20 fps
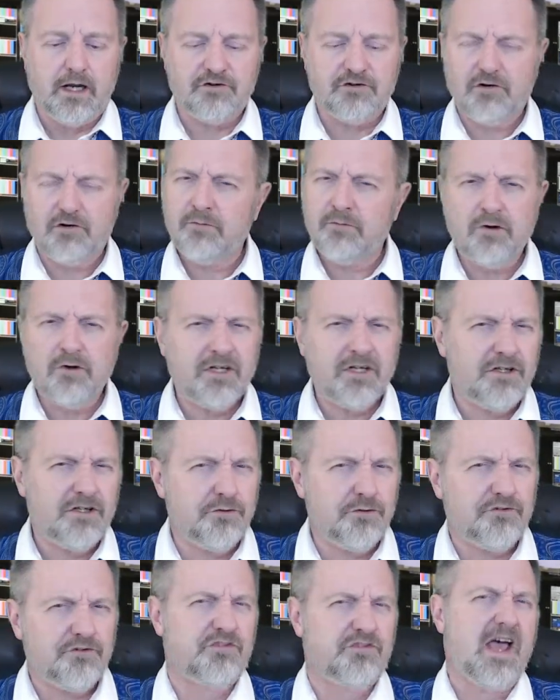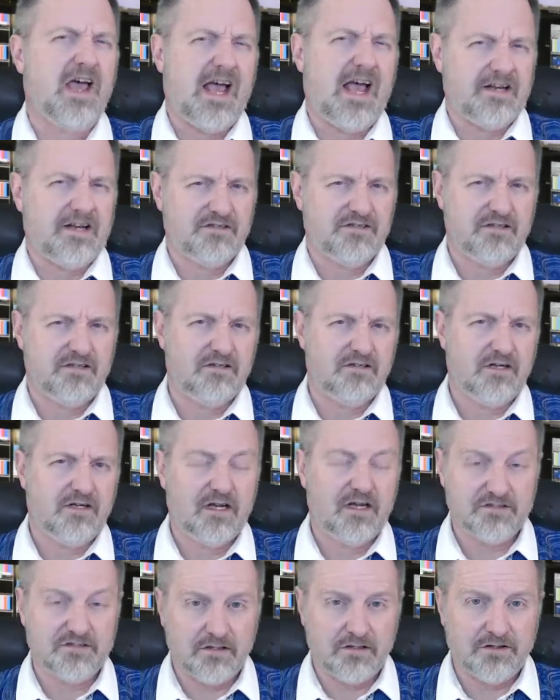And so I'm going to use that
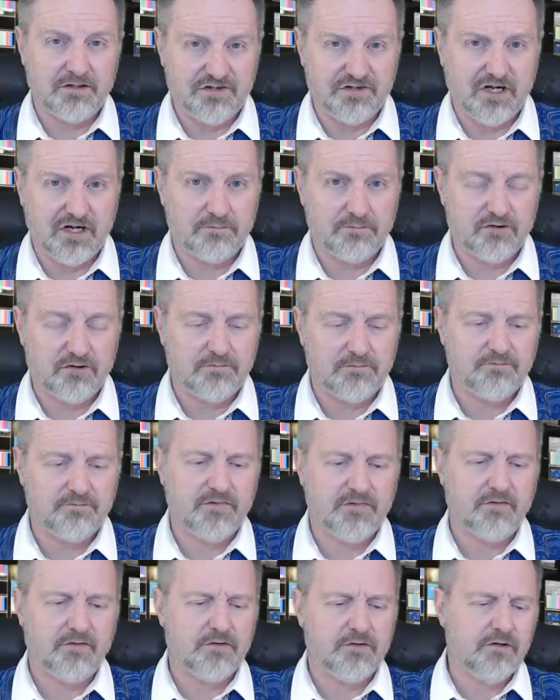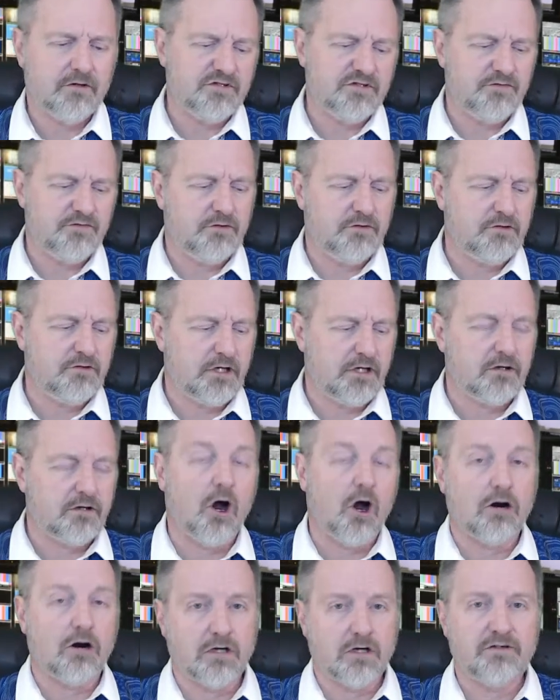as an example. Now, for those of you
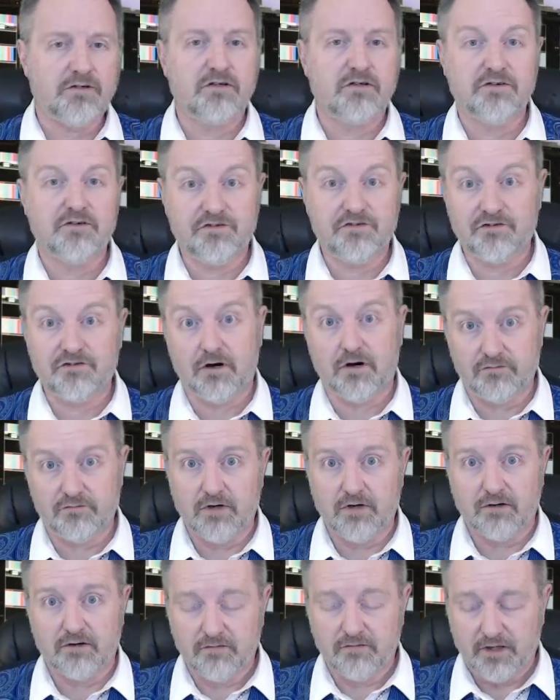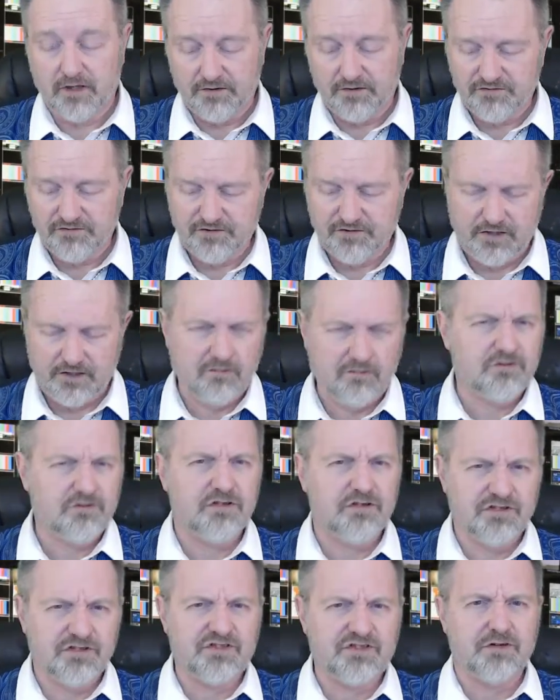that aren't Star Trek fans, I
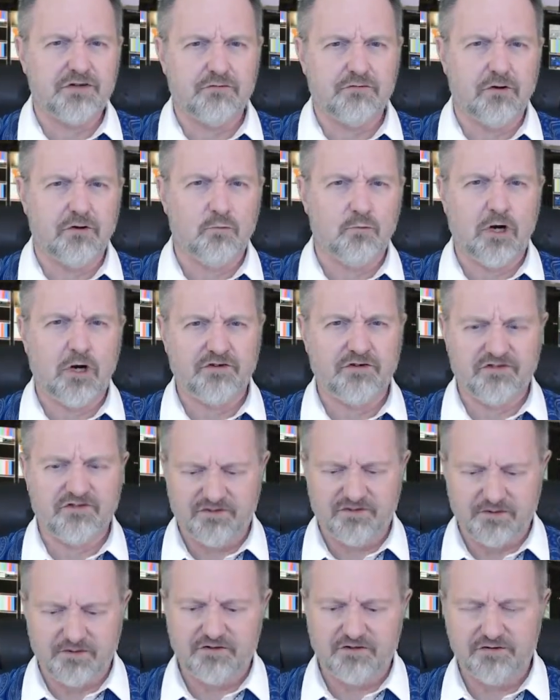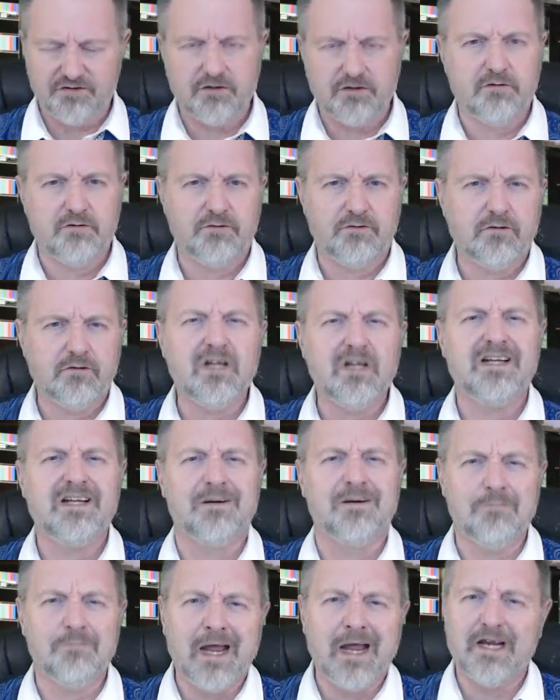urge you to sit through and watch this because you're going to be
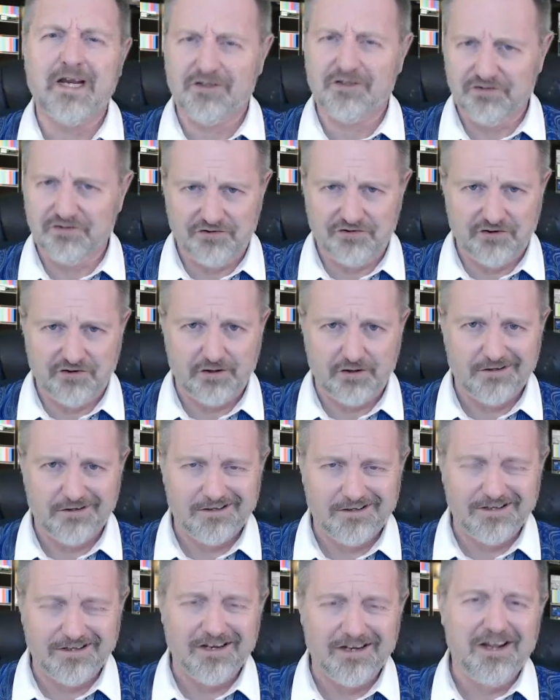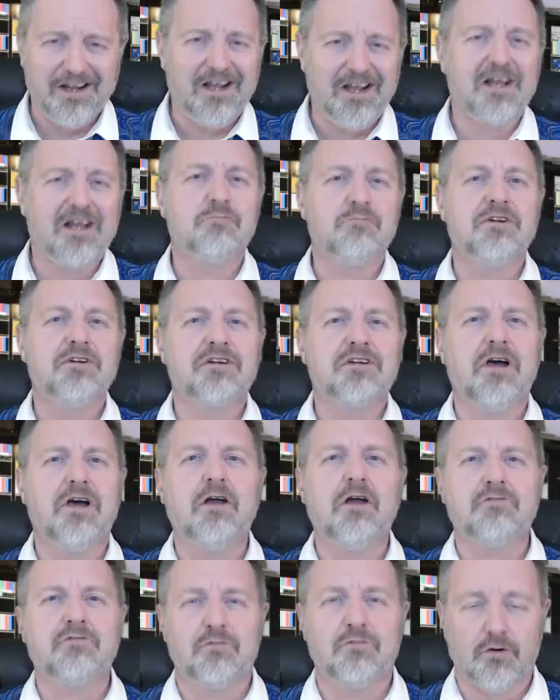really amazed at what the
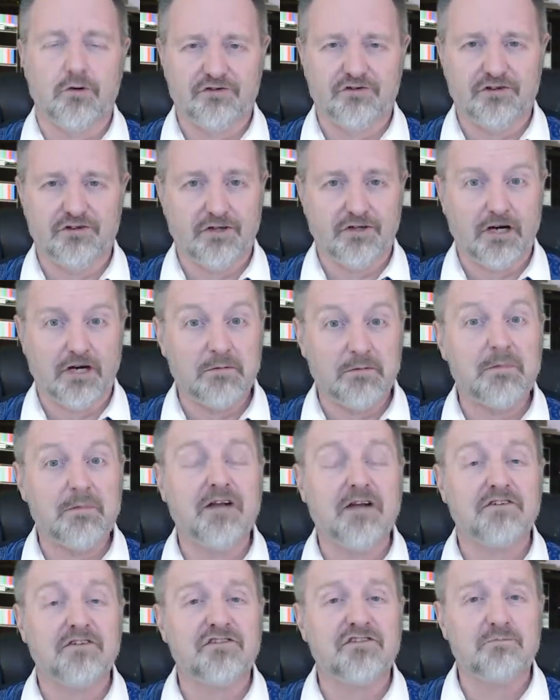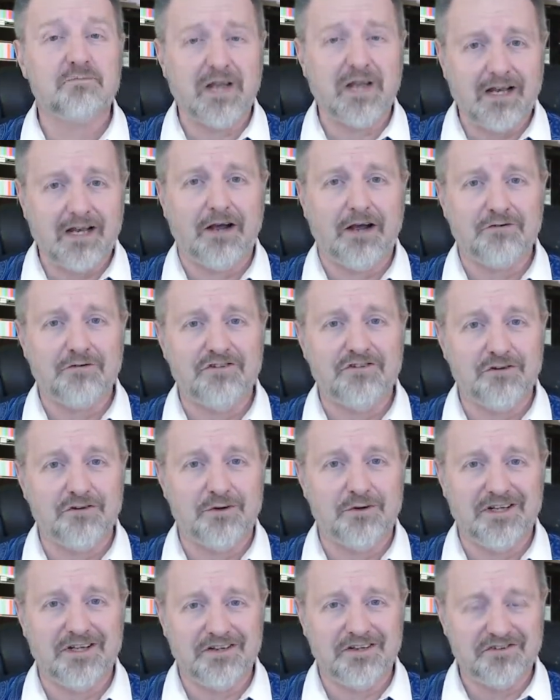controversy that I'm about to spell out to
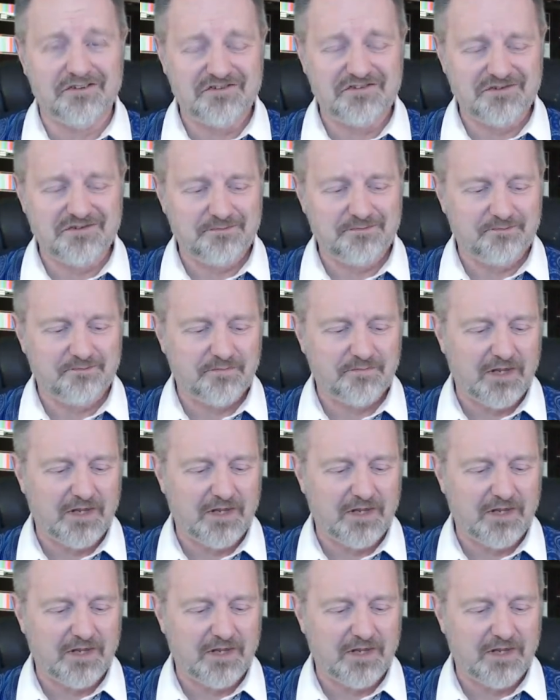you is.